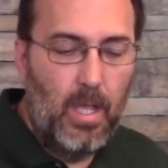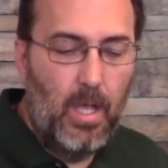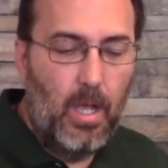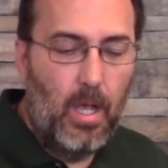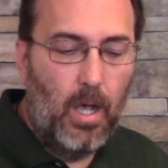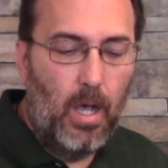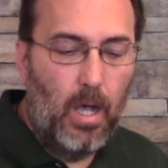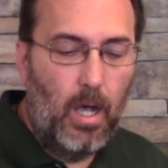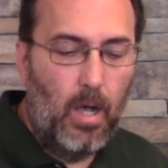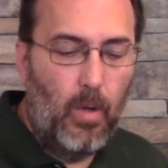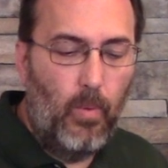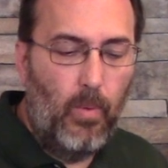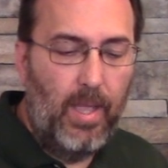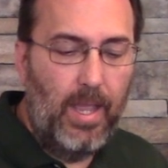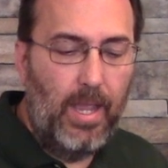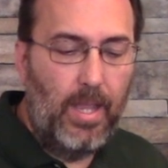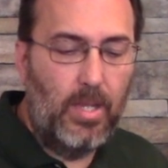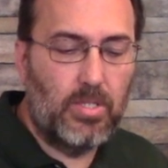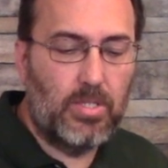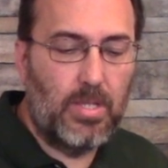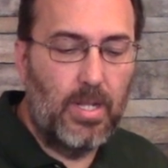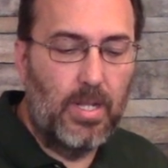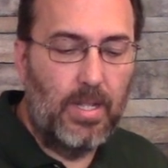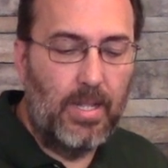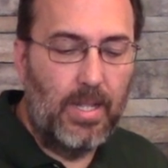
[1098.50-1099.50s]

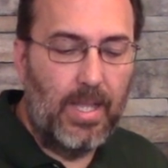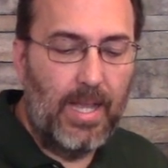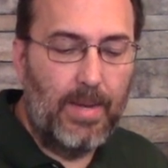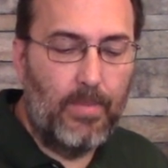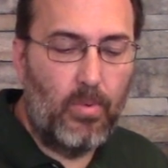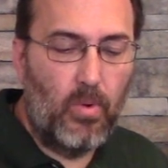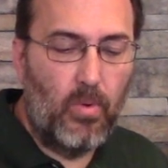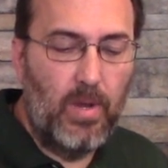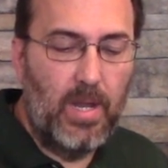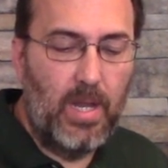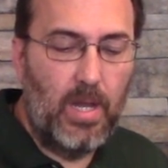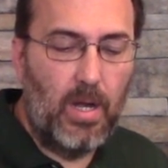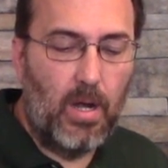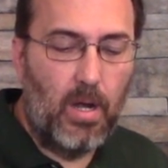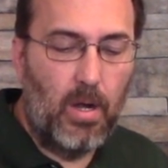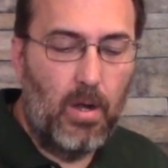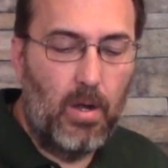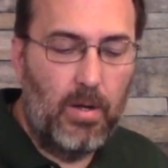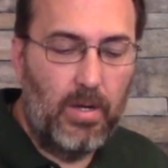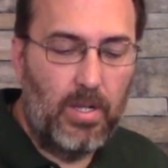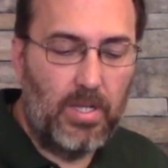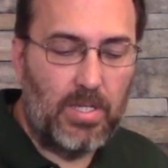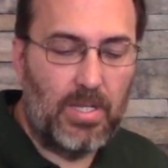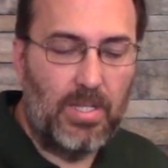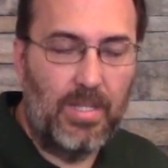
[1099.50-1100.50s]
Always laboring
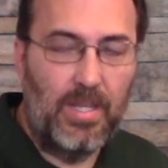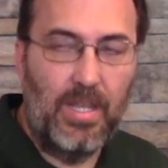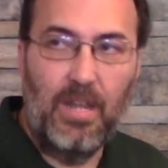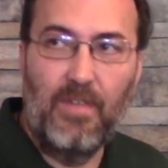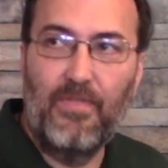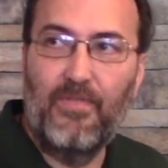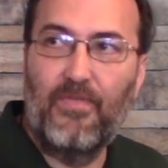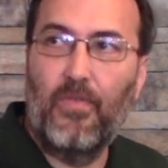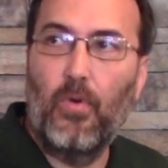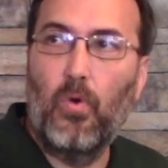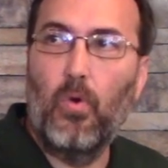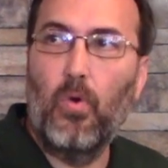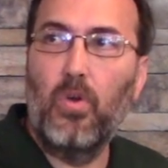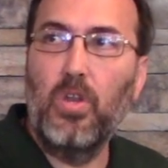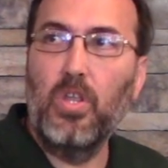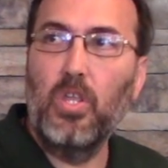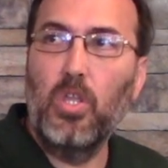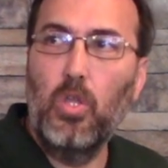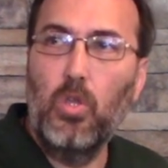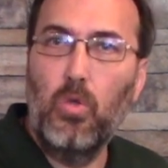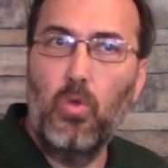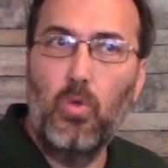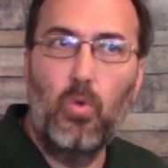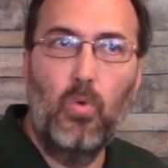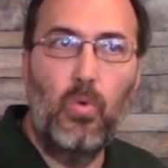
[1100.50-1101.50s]
earnestly for
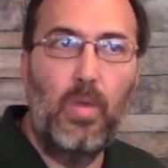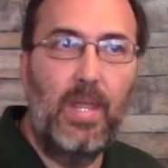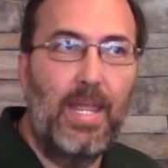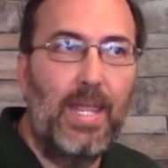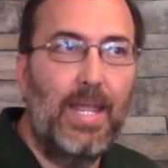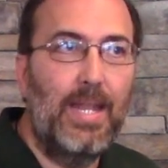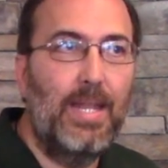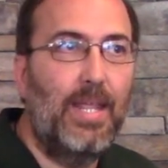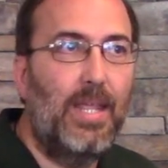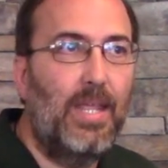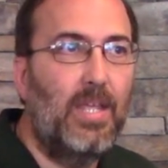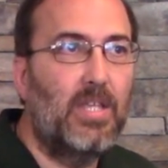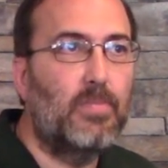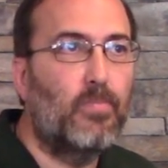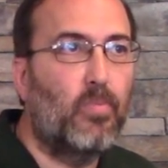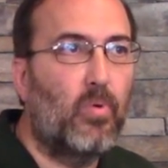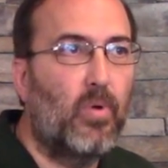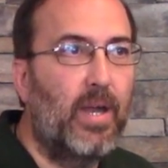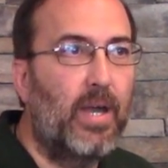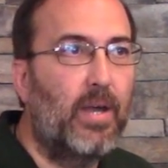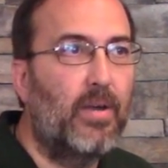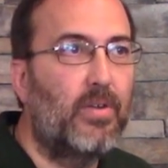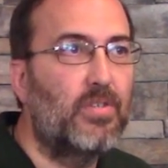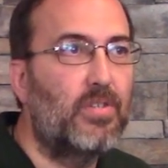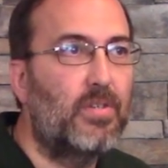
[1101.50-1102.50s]
you in his
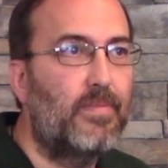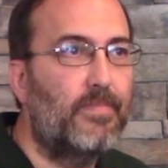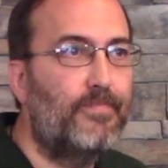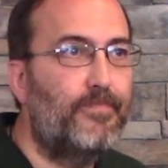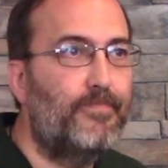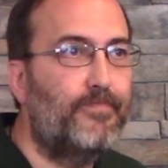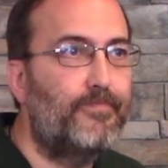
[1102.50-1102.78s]
prayers.